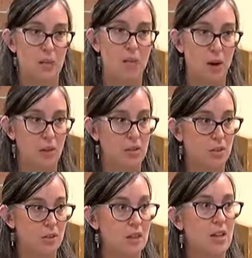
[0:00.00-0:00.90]

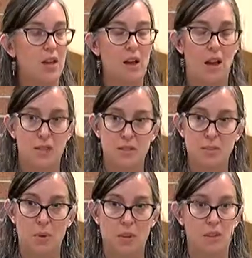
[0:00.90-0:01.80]
partners on this
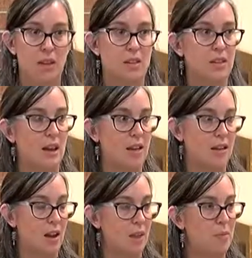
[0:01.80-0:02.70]
project and
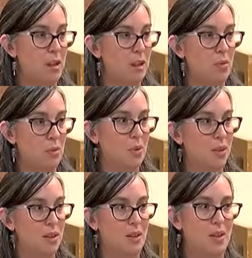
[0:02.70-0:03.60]
not make you
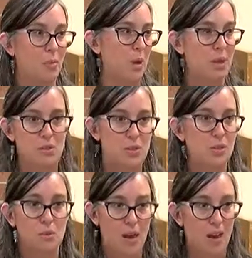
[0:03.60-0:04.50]
wait
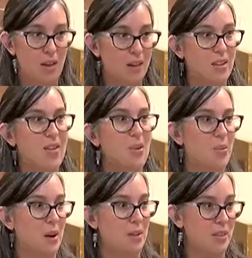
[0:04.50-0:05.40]
too long
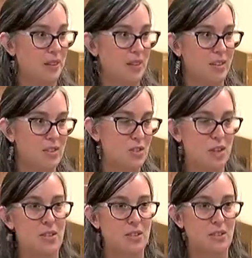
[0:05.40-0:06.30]
while they're
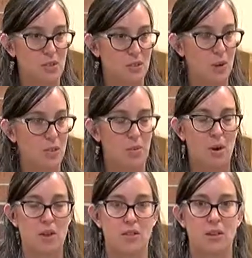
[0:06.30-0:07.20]
trying to do other
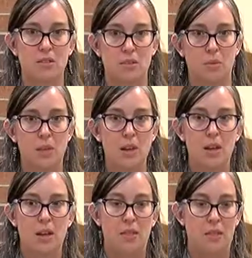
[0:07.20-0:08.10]
projects. So
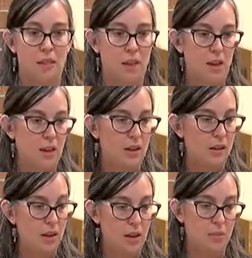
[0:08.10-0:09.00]
they
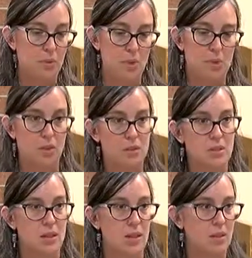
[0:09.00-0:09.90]
look
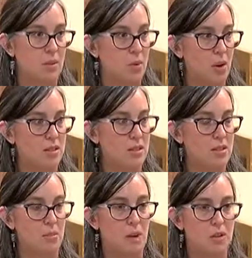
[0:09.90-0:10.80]
closely at the projects
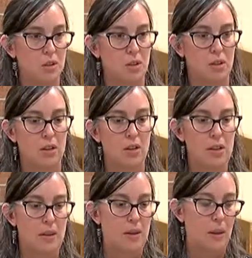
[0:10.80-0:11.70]
to make sure
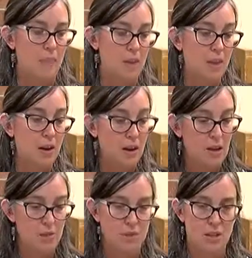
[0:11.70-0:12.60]
that they're
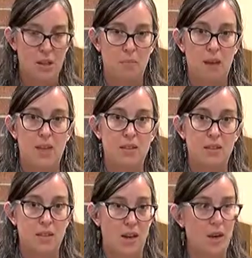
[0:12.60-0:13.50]
able to commit the
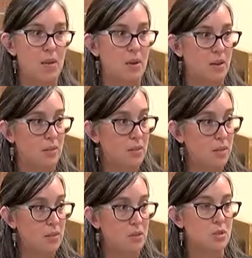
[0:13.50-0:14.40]
time and
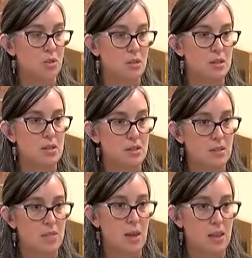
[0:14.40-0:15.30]
resources
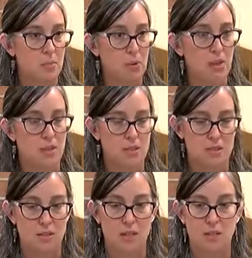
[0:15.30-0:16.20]
to make the project
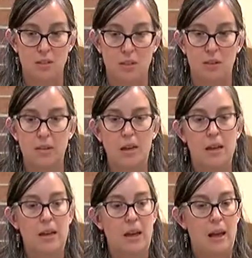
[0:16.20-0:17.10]
successful.
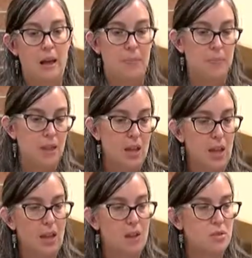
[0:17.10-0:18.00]
And
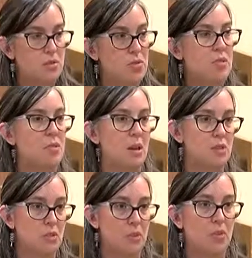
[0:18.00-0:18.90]
also just to make
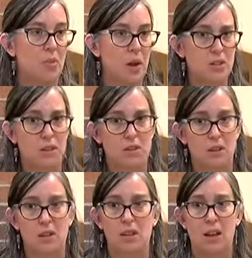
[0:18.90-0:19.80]
sure that the projects are
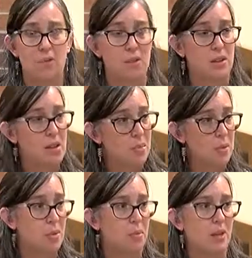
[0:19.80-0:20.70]
in line with the
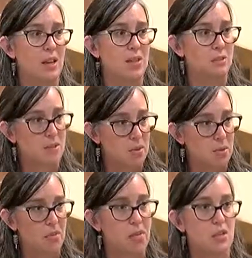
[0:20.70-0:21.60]
neighborhood plans with
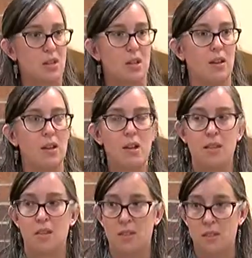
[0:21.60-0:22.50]
Summer Vision,
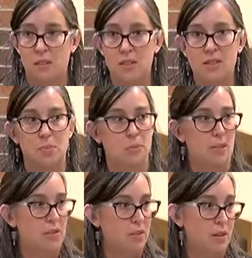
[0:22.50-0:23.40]
that they're feasible
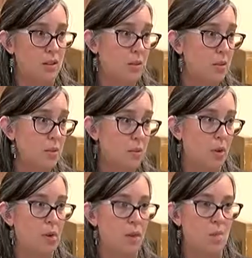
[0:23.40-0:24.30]
given
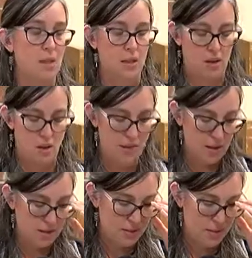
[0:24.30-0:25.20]
procurement law and
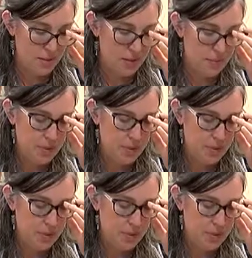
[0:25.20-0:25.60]
things like that.